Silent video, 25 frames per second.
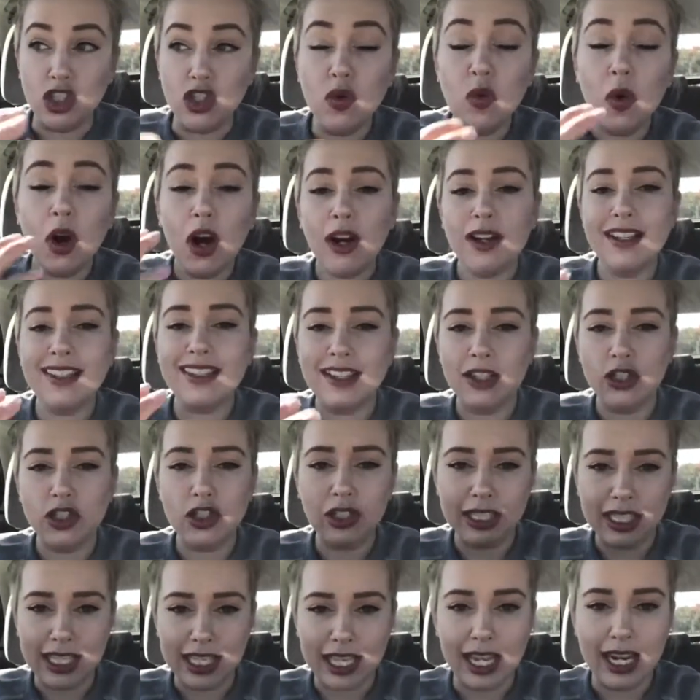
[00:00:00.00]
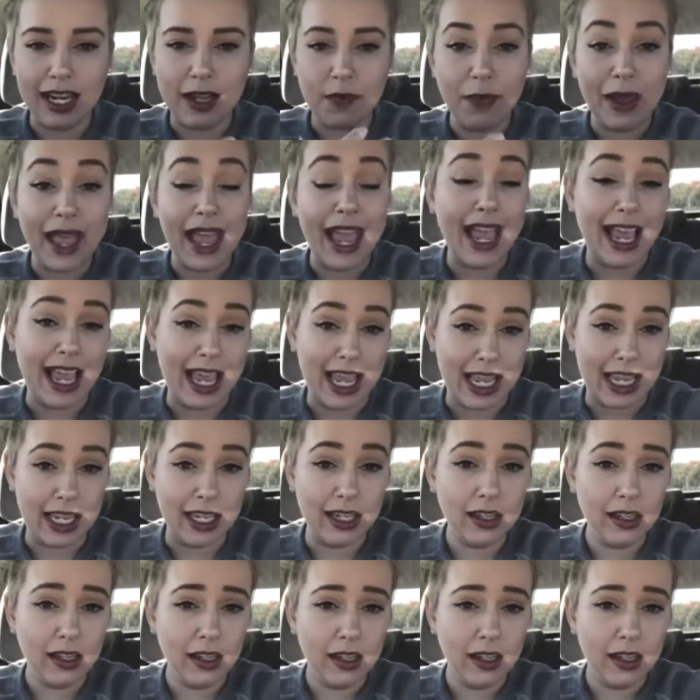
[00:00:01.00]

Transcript: You are essentially getting paid